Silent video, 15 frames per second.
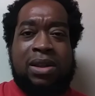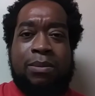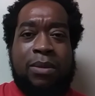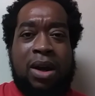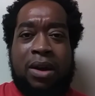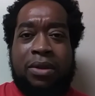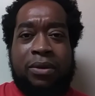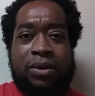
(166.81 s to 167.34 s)

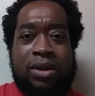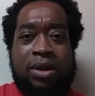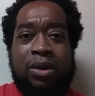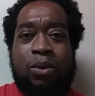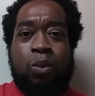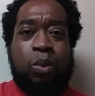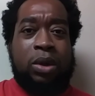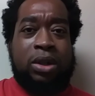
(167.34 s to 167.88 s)
would go to
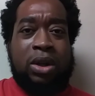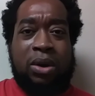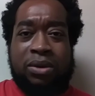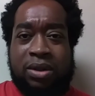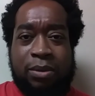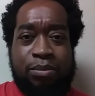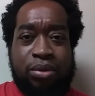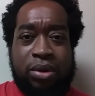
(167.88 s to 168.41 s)
Brooklyn
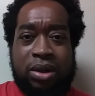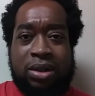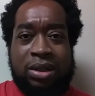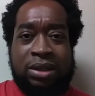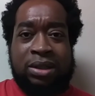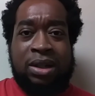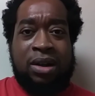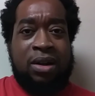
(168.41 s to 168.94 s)
for
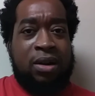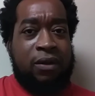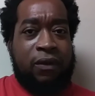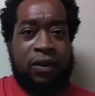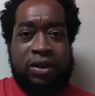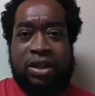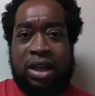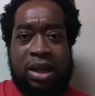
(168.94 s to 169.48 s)
James
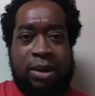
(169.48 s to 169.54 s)
Harden.